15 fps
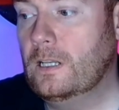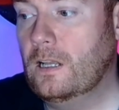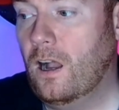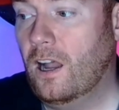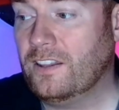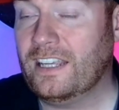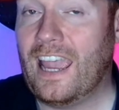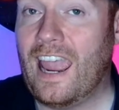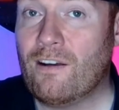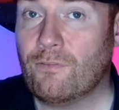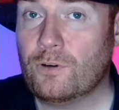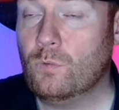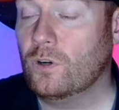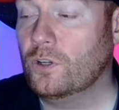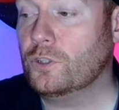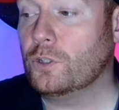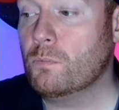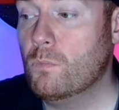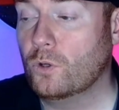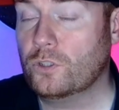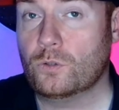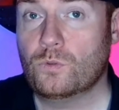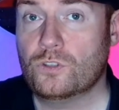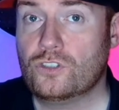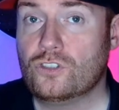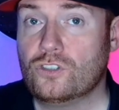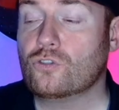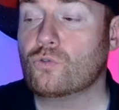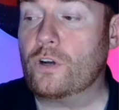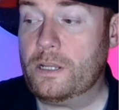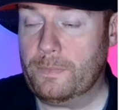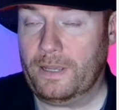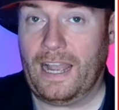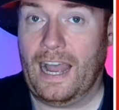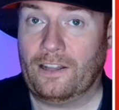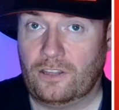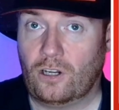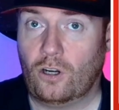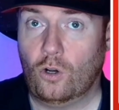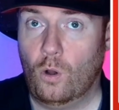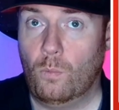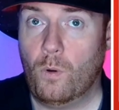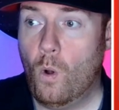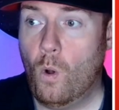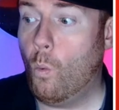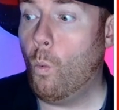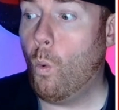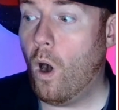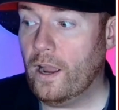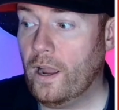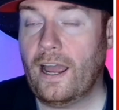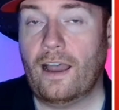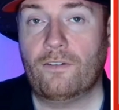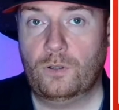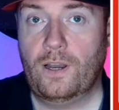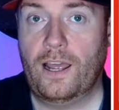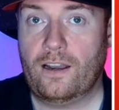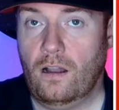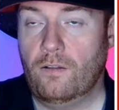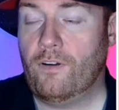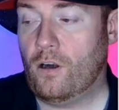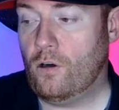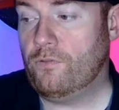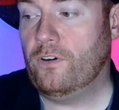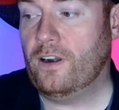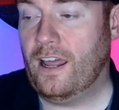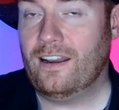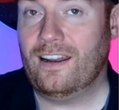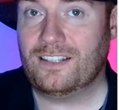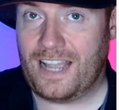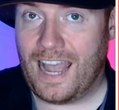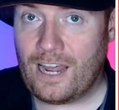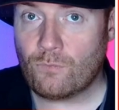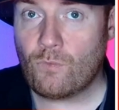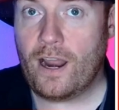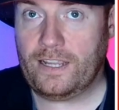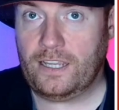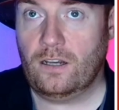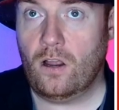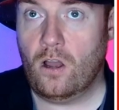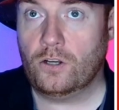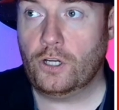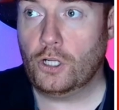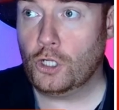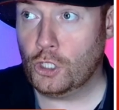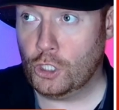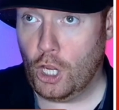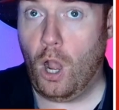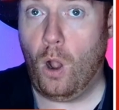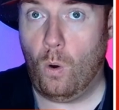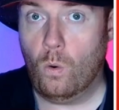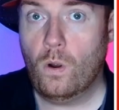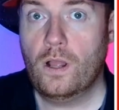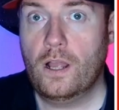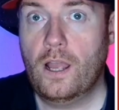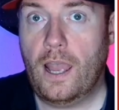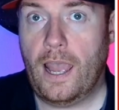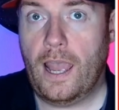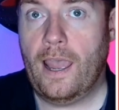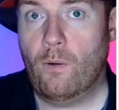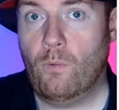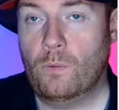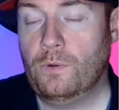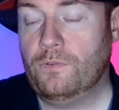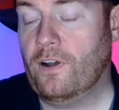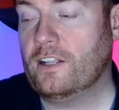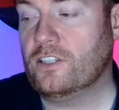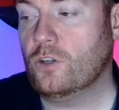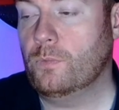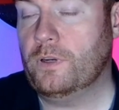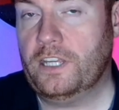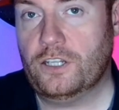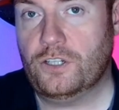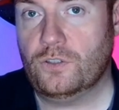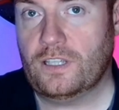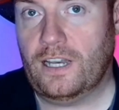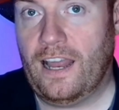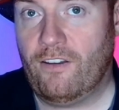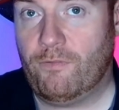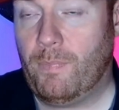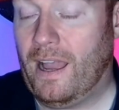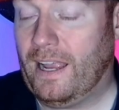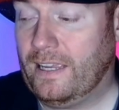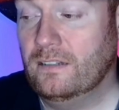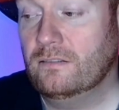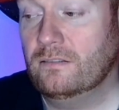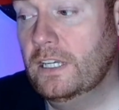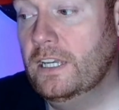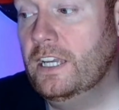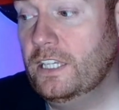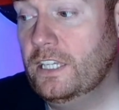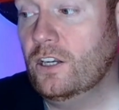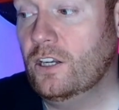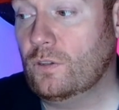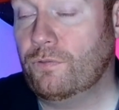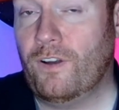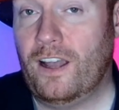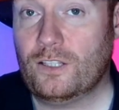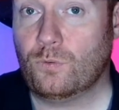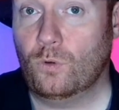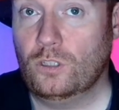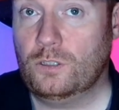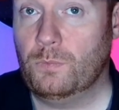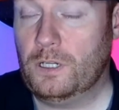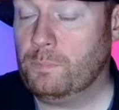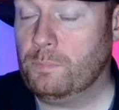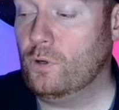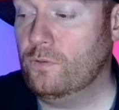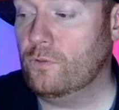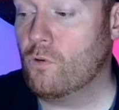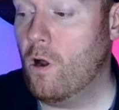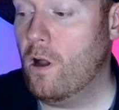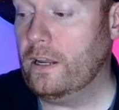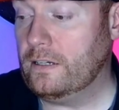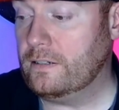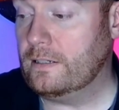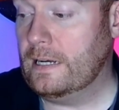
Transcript: I think everyone and their mother was screaming at the club, why have you let Alvaro Fernandez and Reguilon go when we've had so many issues at left back? And, the fans were ultimately proven right.